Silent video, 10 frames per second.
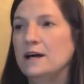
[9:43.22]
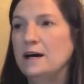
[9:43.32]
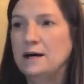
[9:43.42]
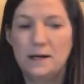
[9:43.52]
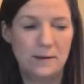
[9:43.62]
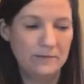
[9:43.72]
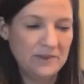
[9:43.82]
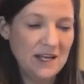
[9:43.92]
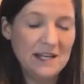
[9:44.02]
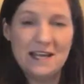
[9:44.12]

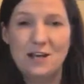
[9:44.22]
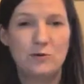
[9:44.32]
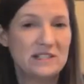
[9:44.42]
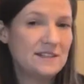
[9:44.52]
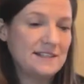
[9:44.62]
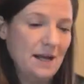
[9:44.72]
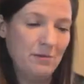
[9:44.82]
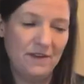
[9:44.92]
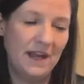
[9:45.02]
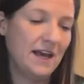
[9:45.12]
And again, it was the same
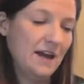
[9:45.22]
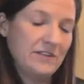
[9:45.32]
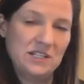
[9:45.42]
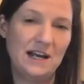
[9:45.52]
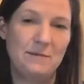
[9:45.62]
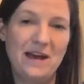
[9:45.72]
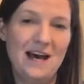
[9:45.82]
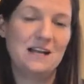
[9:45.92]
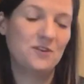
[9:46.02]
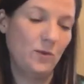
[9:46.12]
thing. Every time I
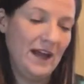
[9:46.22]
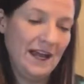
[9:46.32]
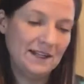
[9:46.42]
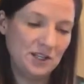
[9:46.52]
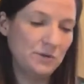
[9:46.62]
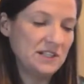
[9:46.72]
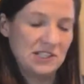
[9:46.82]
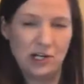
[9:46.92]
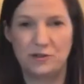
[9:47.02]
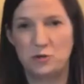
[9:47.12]
added the weight, it was
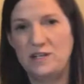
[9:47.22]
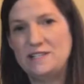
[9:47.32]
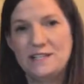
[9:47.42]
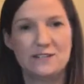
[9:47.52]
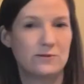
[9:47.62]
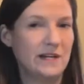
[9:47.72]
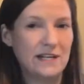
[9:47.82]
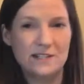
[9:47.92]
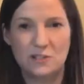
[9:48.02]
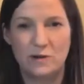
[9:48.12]
still the 26
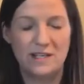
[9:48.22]
swings.